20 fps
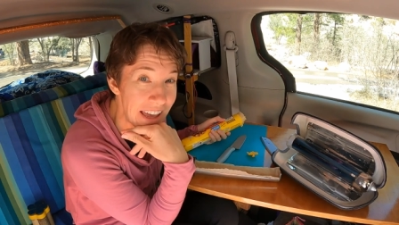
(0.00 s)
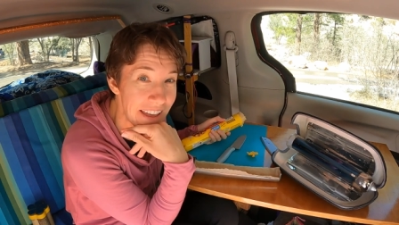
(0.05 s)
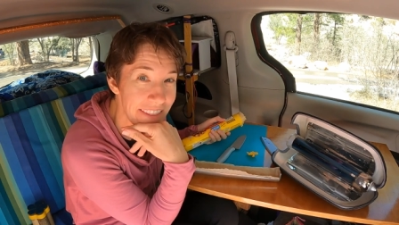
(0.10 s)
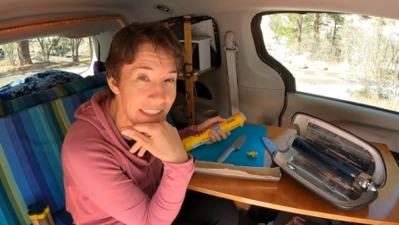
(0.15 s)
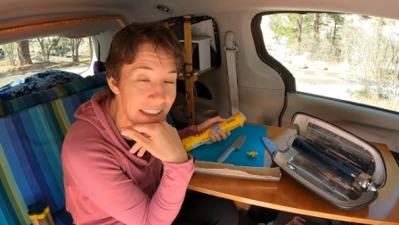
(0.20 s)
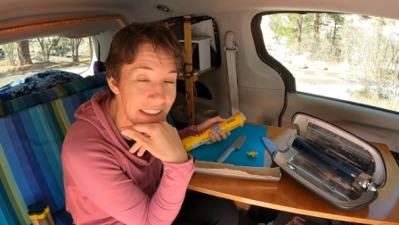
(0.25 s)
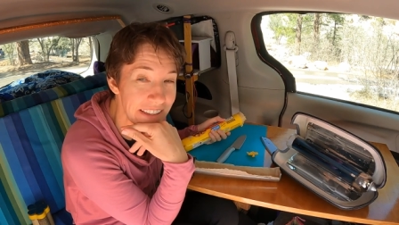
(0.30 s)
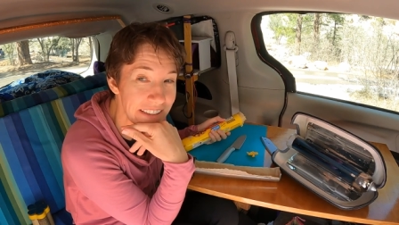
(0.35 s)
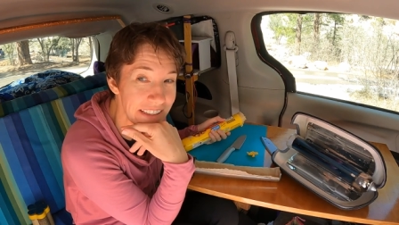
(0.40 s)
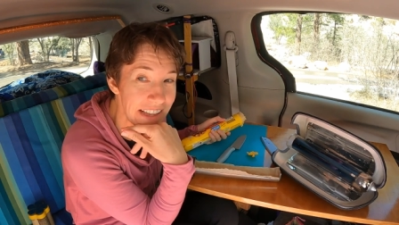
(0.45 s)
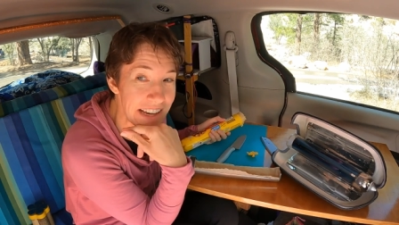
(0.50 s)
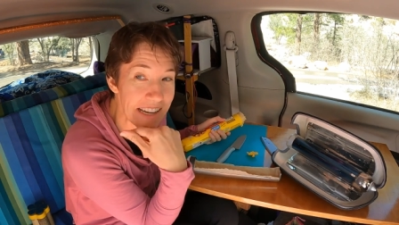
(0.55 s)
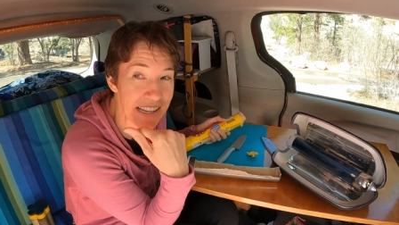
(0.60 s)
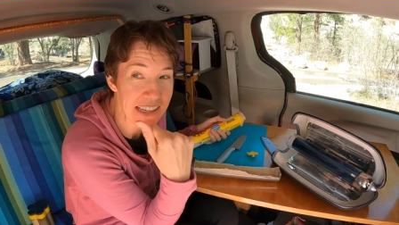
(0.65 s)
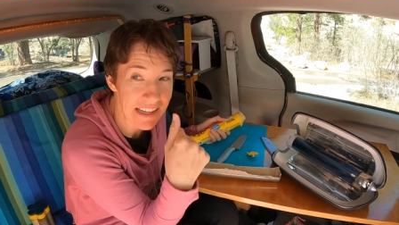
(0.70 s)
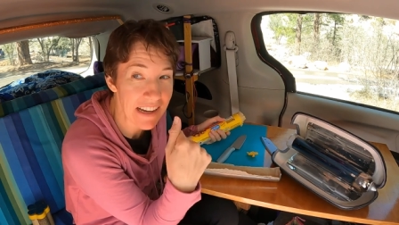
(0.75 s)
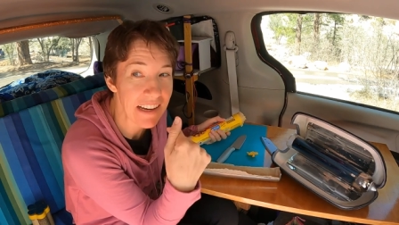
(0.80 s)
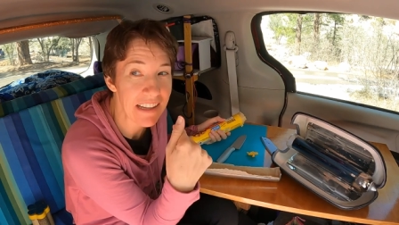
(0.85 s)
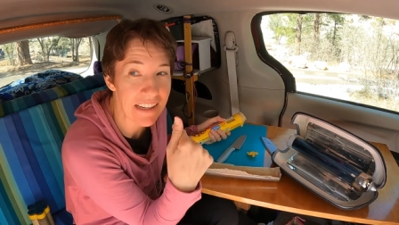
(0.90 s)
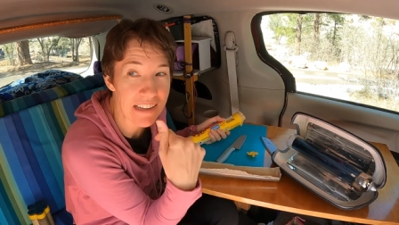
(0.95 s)
and then
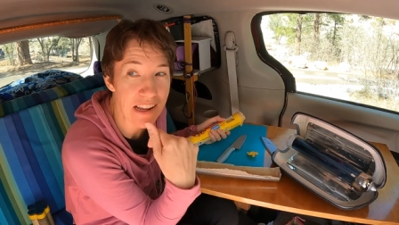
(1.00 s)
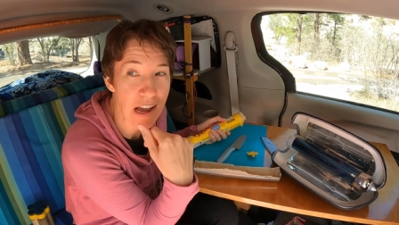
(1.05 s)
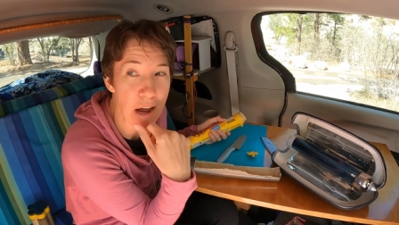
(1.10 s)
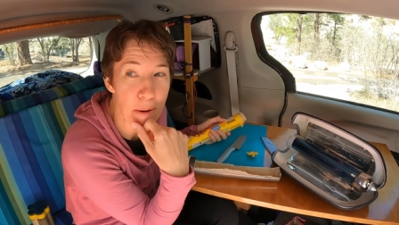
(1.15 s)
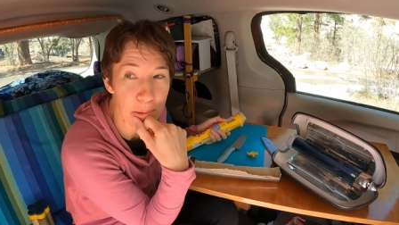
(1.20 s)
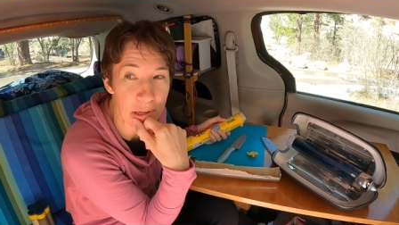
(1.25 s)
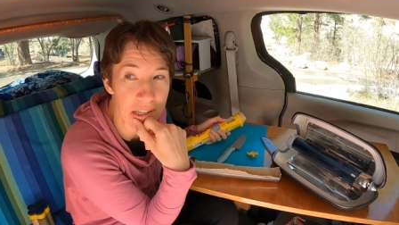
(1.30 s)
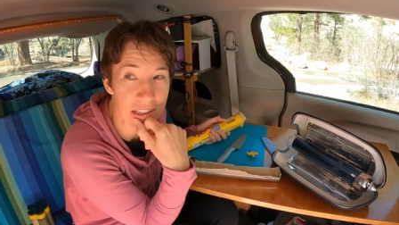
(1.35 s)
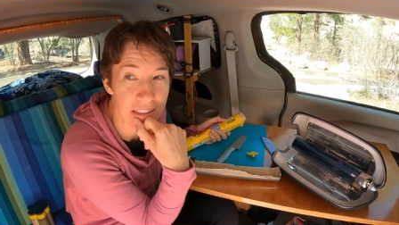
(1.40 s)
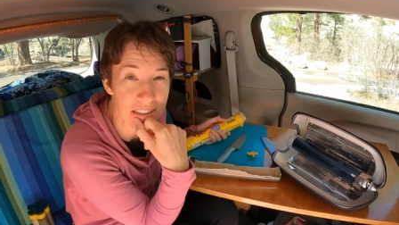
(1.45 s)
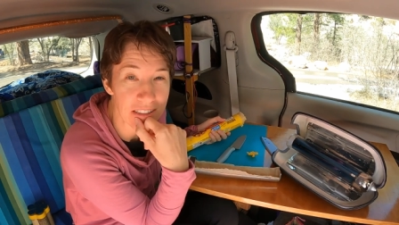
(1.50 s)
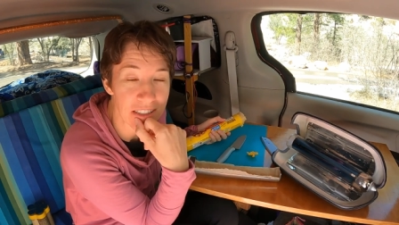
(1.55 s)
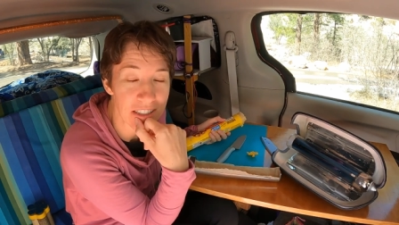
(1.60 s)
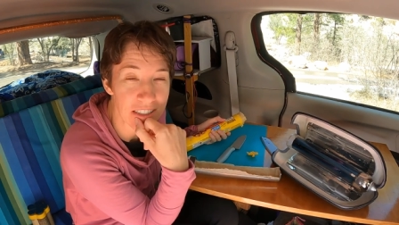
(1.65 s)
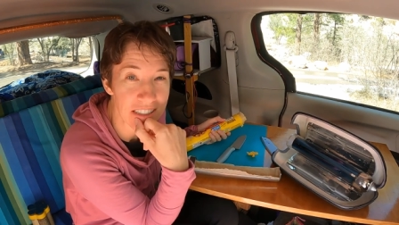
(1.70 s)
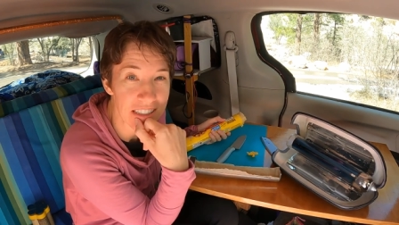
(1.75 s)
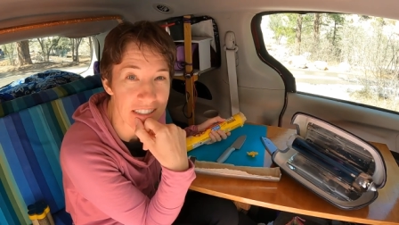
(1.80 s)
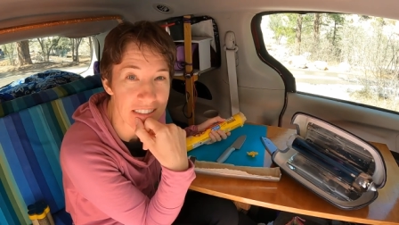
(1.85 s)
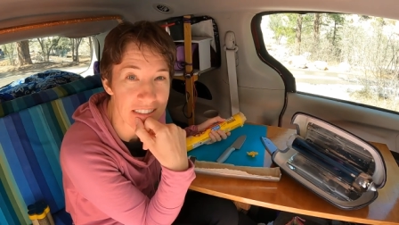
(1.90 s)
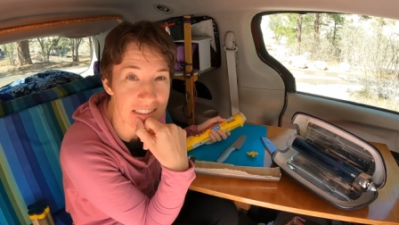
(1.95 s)
like cut it up into
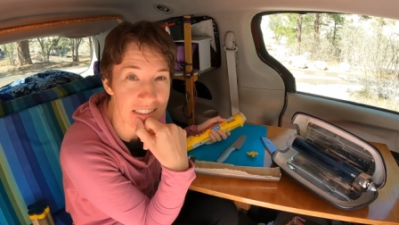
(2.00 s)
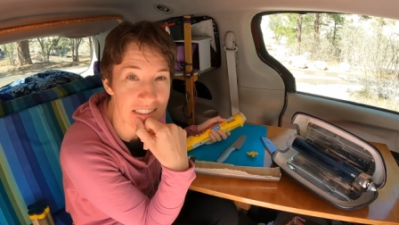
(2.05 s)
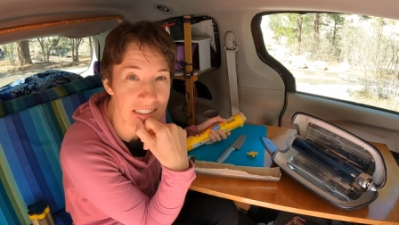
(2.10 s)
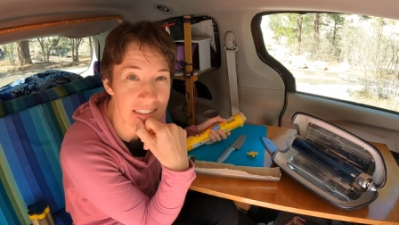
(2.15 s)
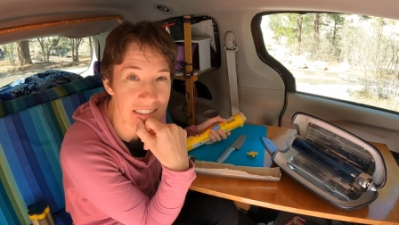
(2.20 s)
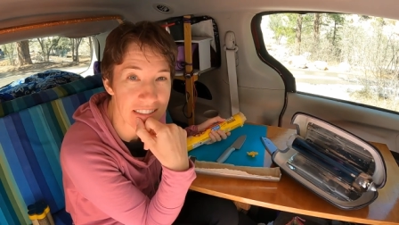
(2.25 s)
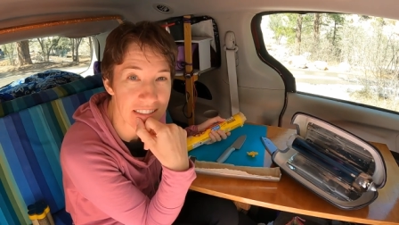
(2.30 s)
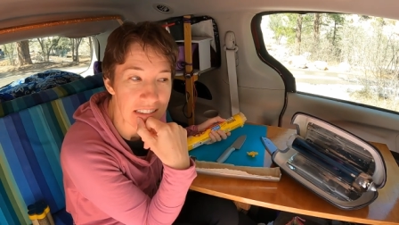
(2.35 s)
cookies.